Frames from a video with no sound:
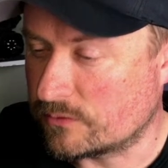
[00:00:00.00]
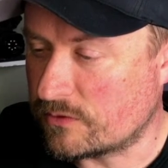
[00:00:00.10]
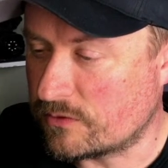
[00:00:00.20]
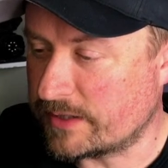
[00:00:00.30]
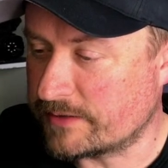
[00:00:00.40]

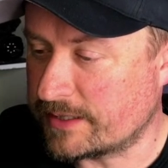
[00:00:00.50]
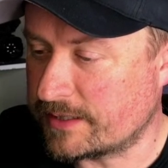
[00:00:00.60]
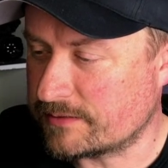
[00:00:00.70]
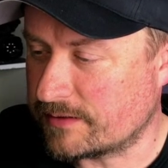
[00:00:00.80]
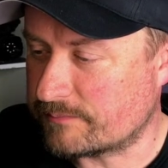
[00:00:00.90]
quote me on
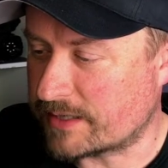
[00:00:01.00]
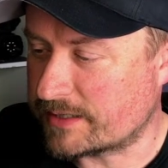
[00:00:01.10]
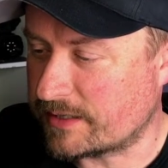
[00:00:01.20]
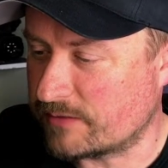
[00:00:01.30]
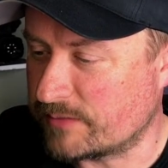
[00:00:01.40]
that. I
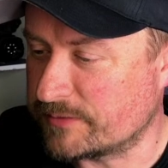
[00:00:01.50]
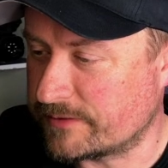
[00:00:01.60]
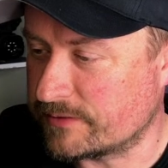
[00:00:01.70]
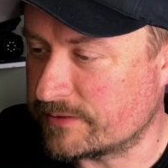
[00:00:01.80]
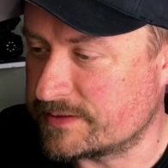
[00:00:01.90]
can't remember if
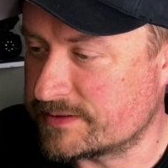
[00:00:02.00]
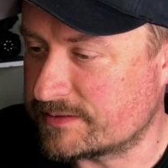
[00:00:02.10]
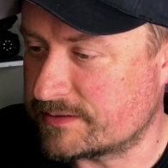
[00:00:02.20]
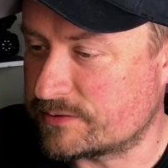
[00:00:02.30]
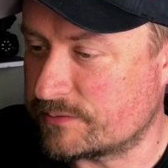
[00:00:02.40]
there is a
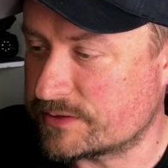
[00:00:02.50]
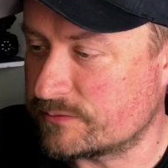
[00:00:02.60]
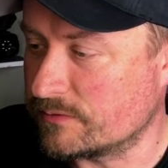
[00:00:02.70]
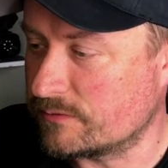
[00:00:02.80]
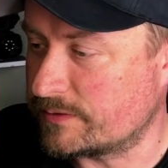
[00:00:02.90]
situation
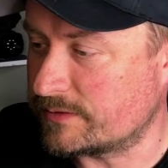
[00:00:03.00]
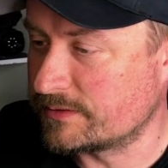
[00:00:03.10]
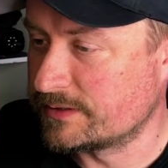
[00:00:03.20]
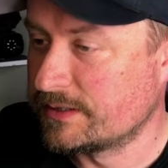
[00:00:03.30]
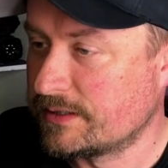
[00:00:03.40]
where it
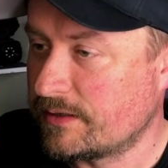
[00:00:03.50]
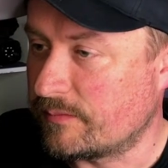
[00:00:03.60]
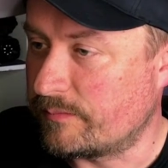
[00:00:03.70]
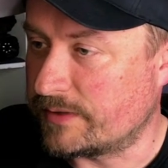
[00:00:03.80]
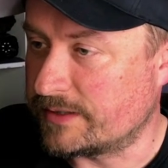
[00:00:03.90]
will,
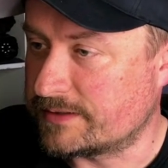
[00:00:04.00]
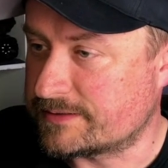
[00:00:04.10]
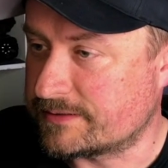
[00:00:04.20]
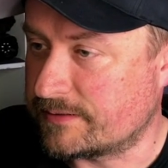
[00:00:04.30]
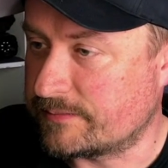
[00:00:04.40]

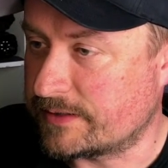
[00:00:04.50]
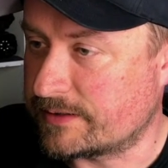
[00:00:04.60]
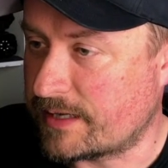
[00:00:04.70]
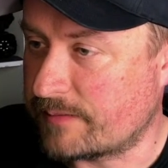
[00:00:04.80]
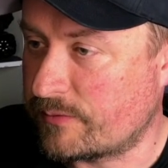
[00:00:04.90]
but at
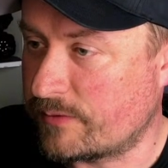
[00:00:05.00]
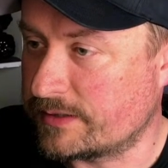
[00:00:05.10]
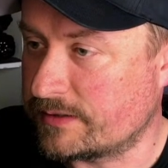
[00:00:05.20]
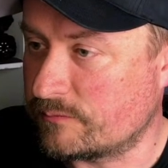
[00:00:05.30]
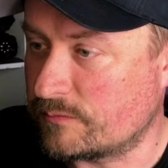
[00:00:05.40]
that
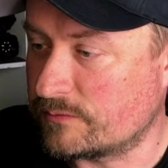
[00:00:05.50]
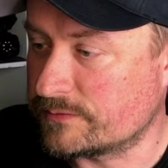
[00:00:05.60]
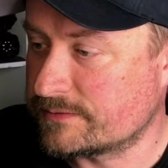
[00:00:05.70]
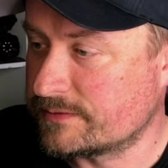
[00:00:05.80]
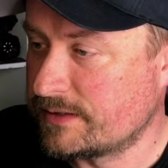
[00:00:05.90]
point it
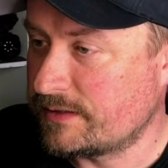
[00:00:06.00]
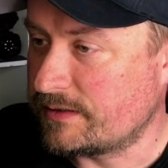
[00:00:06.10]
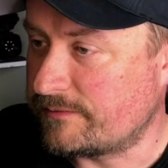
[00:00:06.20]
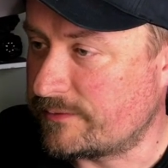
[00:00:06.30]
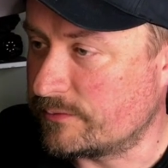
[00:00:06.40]
won't.
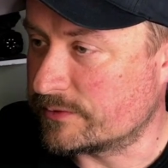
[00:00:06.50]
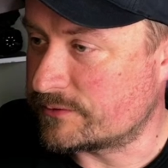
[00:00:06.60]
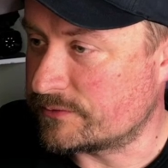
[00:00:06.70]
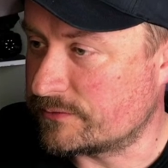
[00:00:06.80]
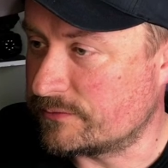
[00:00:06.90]
If you were to
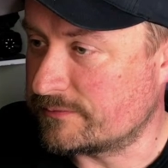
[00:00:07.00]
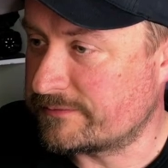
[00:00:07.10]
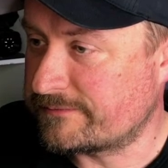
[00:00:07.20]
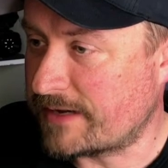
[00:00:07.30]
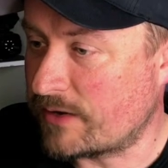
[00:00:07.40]
do
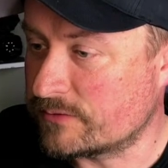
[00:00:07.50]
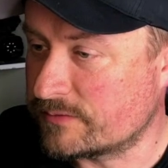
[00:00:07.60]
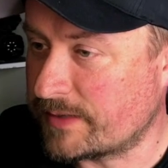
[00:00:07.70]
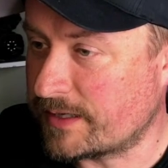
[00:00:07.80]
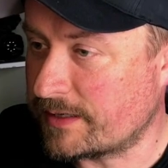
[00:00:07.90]

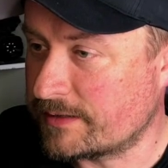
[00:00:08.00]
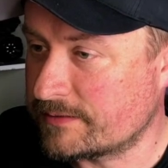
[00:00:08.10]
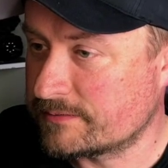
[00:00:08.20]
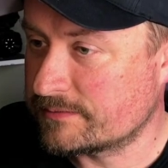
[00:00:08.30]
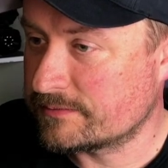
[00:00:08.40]
found by
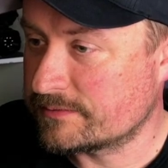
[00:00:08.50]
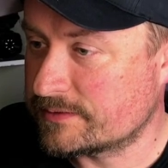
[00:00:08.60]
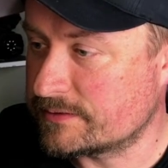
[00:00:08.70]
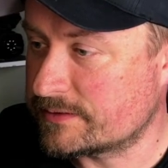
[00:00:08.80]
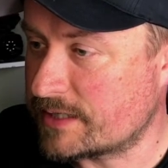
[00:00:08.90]

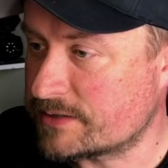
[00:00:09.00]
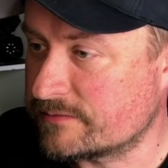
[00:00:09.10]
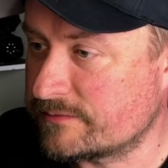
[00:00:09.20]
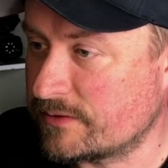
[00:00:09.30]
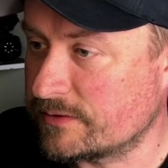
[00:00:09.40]

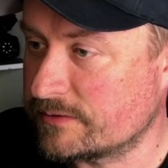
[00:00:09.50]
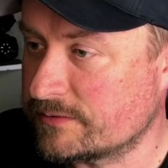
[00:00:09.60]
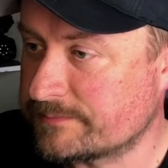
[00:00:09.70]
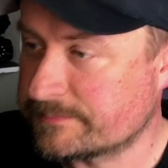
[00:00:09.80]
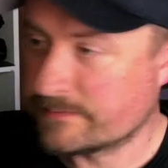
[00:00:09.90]
Geocaching
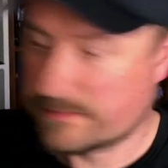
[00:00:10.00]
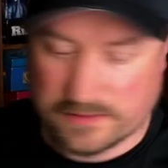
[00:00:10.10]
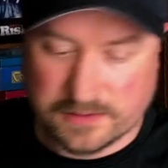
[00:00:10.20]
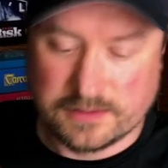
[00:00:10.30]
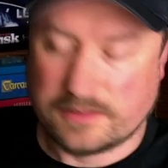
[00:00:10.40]
Vlogger,
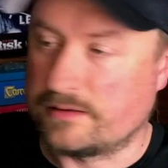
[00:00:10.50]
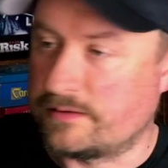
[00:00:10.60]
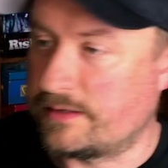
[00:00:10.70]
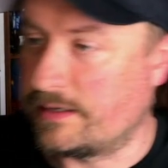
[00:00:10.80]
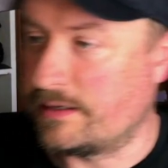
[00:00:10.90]

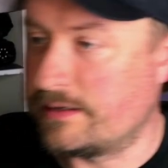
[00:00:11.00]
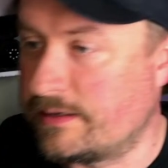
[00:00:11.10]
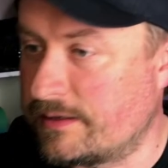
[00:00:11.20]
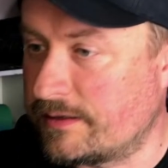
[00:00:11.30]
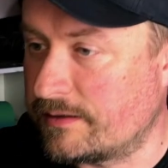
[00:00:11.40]
then